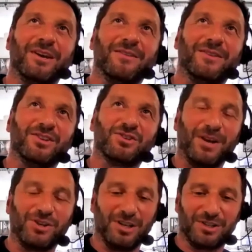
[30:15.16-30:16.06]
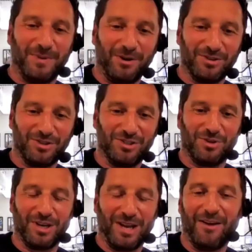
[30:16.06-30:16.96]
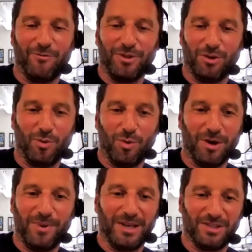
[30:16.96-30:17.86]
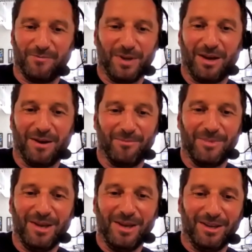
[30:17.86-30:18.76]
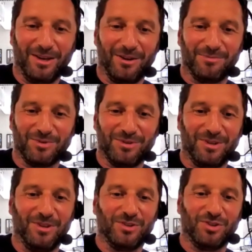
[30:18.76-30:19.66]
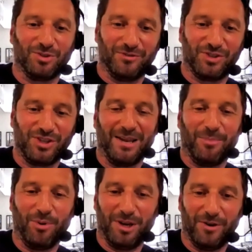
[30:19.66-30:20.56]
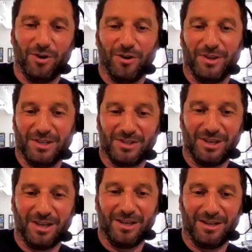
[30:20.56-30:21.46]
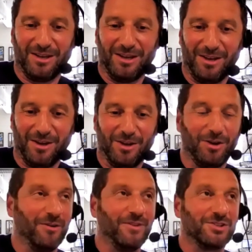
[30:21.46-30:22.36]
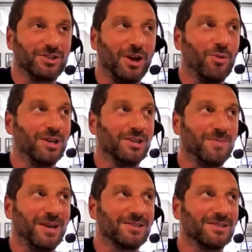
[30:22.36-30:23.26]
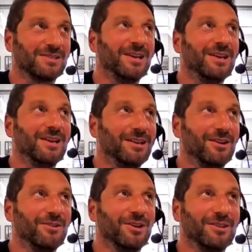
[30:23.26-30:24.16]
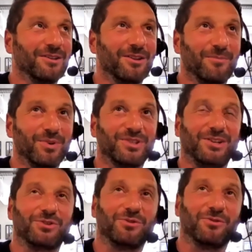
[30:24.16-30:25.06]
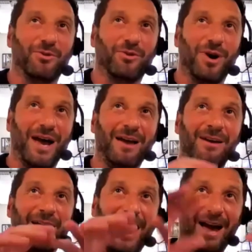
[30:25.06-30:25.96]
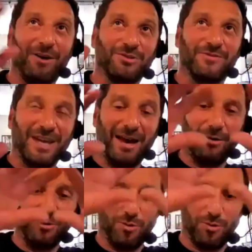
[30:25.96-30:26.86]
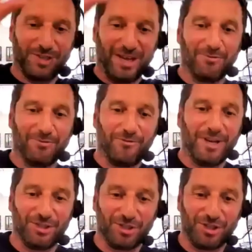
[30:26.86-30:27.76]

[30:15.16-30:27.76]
special experiences you can have within your workplace have become, you know, the sort of selling point of a lot of these co-working spaces, you know, the potential for out of town or town fringe